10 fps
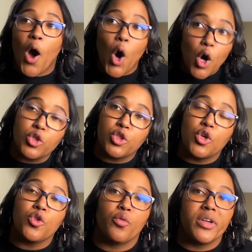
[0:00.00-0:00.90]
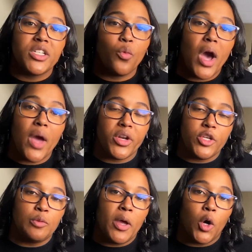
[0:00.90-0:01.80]
Also, the reason why I
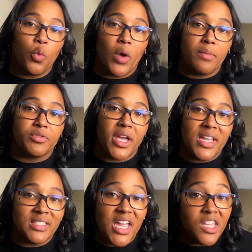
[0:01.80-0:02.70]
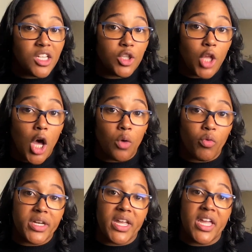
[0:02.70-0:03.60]
use my own website is in the long
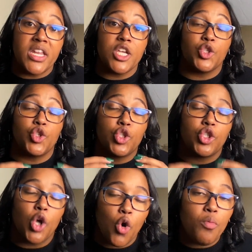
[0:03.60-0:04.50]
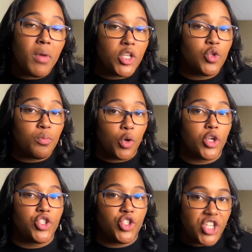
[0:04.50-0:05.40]
run, it is so much more
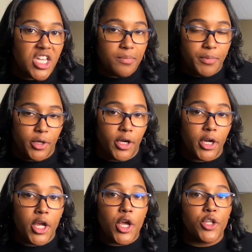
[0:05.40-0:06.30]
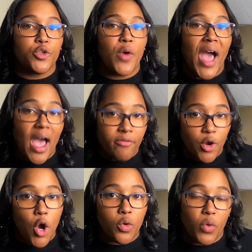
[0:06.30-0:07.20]
cheaper to have your
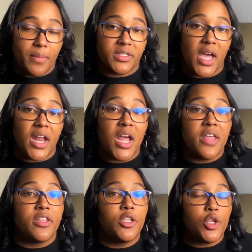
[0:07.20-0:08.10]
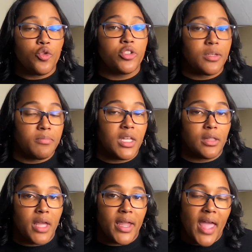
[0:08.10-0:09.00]
own website than use something
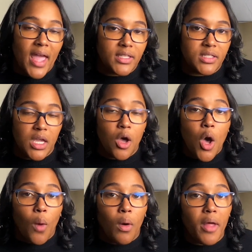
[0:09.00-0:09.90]
like Etsy. Well,